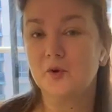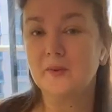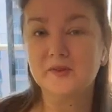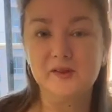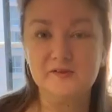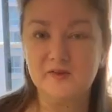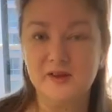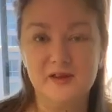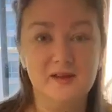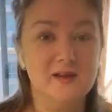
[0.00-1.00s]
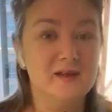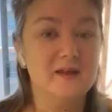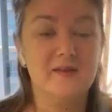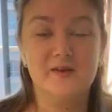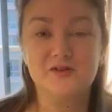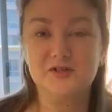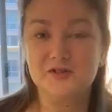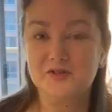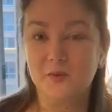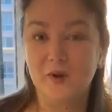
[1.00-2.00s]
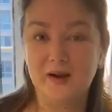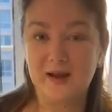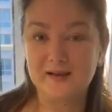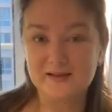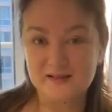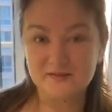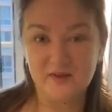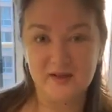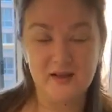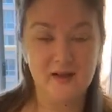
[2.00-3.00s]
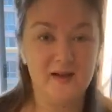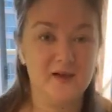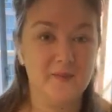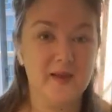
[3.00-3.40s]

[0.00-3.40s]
there's no monthly fee. There's just the one access fee.